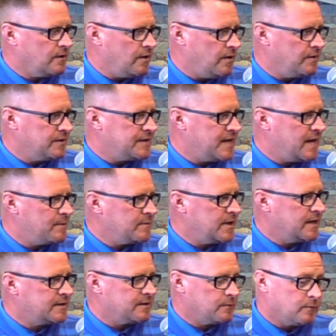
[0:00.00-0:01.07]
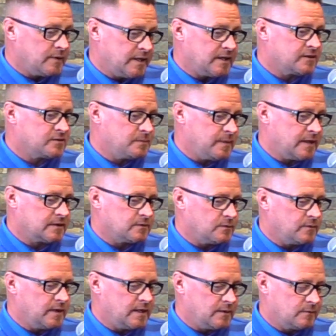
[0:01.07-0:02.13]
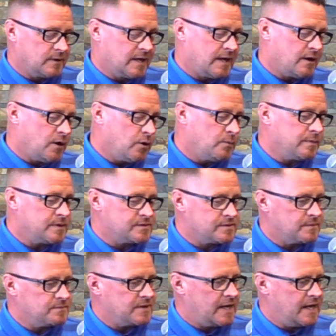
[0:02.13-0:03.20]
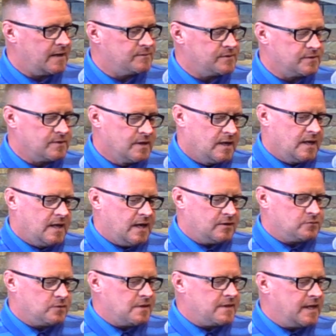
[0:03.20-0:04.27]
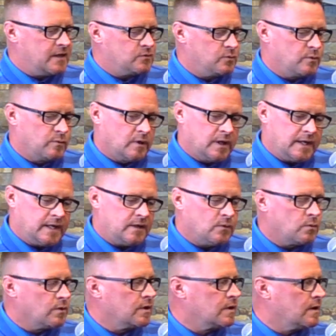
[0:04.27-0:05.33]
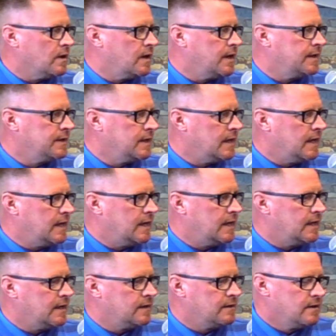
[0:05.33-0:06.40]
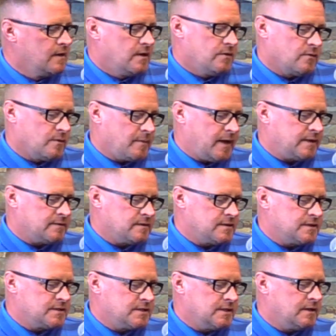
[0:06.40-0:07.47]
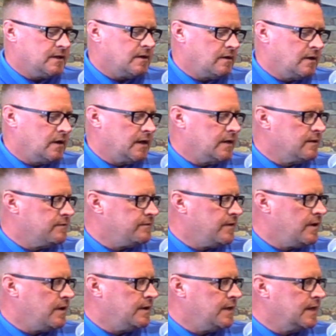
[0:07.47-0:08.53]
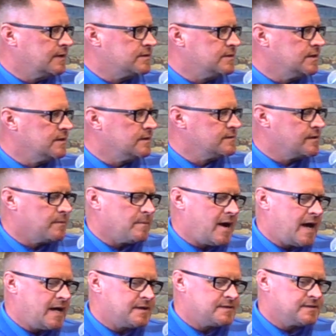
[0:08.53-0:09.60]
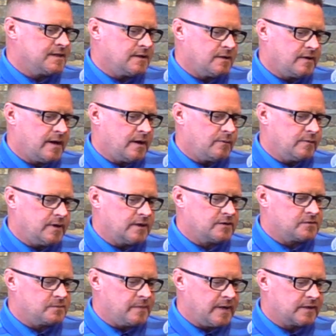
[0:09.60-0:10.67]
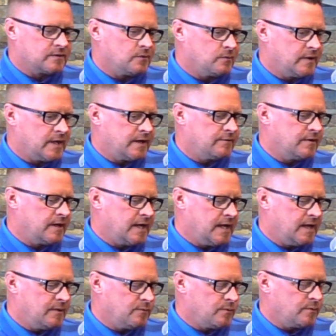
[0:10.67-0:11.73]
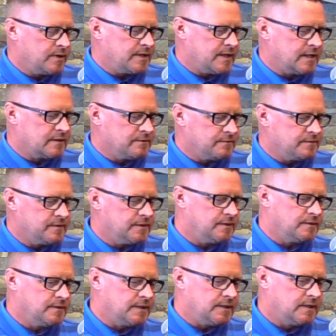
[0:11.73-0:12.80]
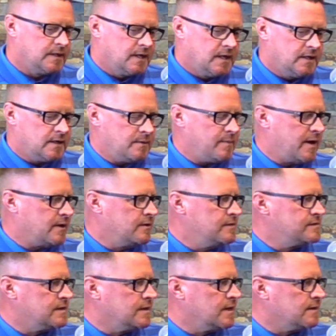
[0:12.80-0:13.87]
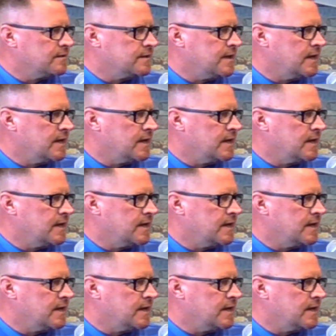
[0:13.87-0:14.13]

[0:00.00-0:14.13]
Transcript: all the time yet that we expect to win, and we're kind of hoping sometimes. And that's one of the things we really need to work on the remainder of this year and early in the fall next year is our mindset on how we expect to win every game when we take the field. And it doesn't matter who's in the other